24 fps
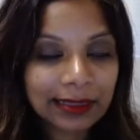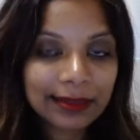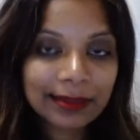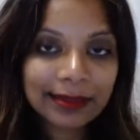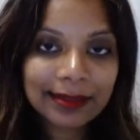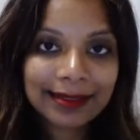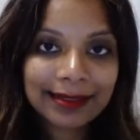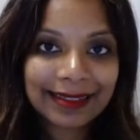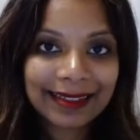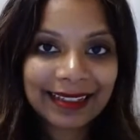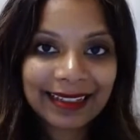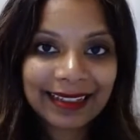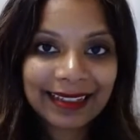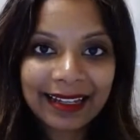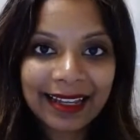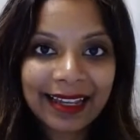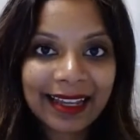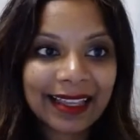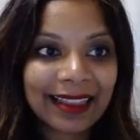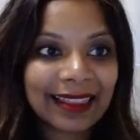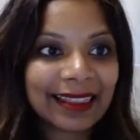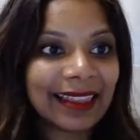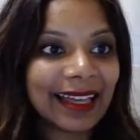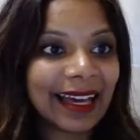citizen
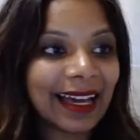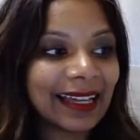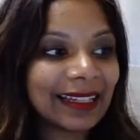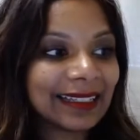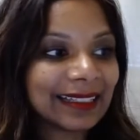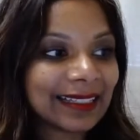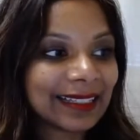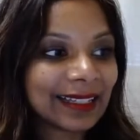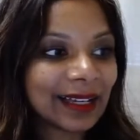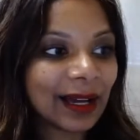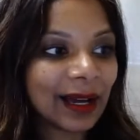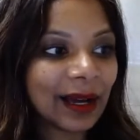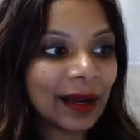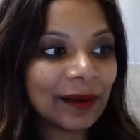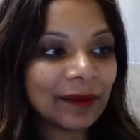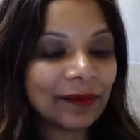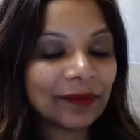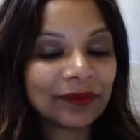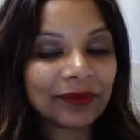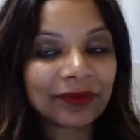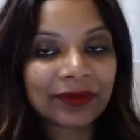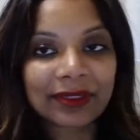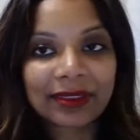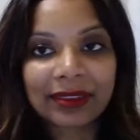that
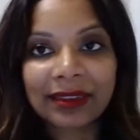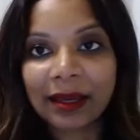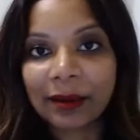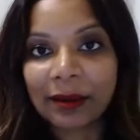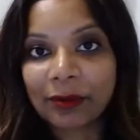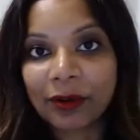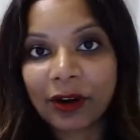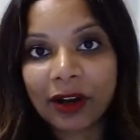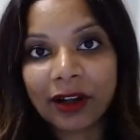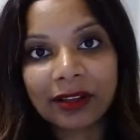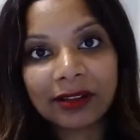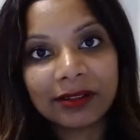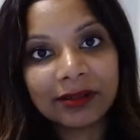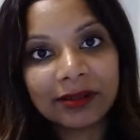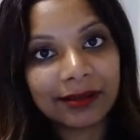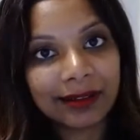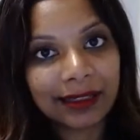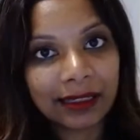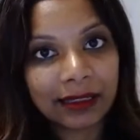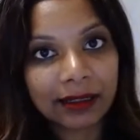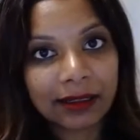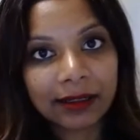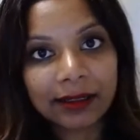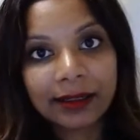brought you
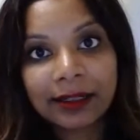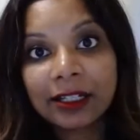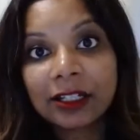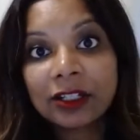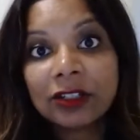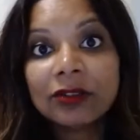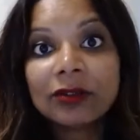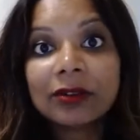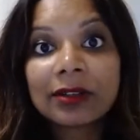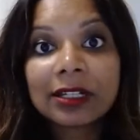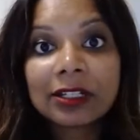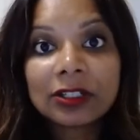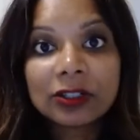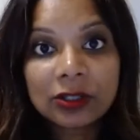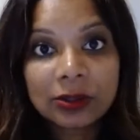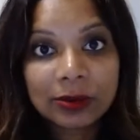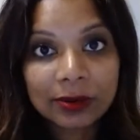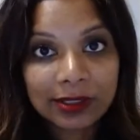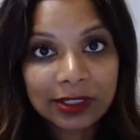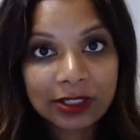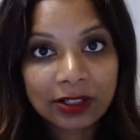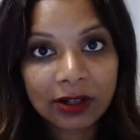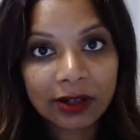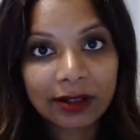here, you can do
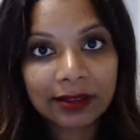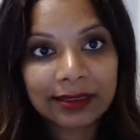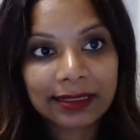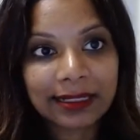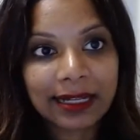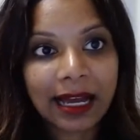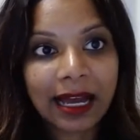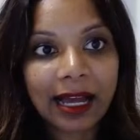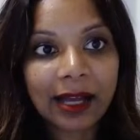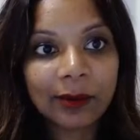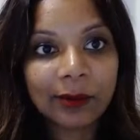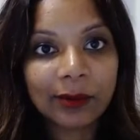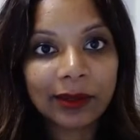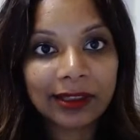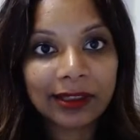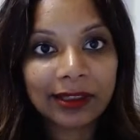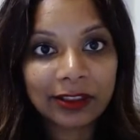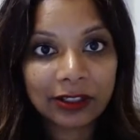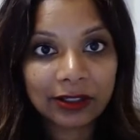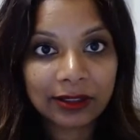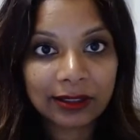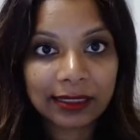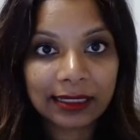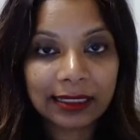what's called an
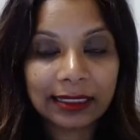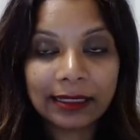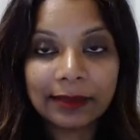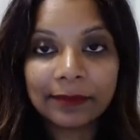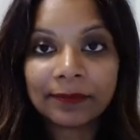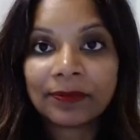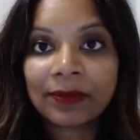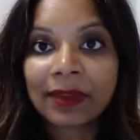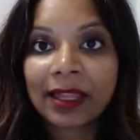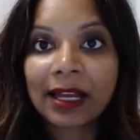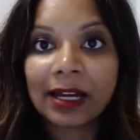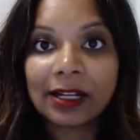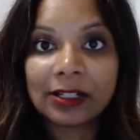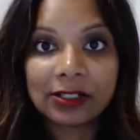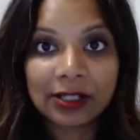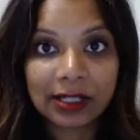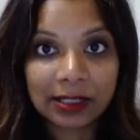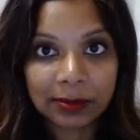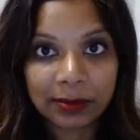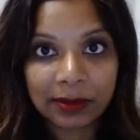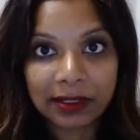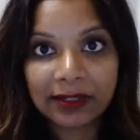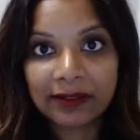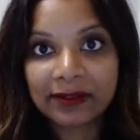I-130
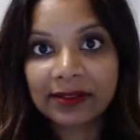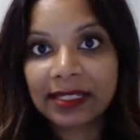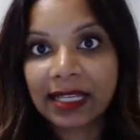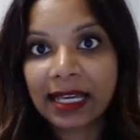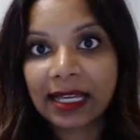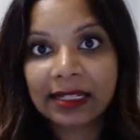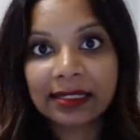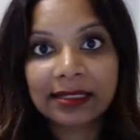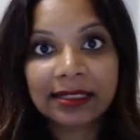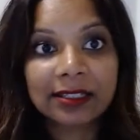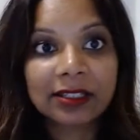adjustment of status.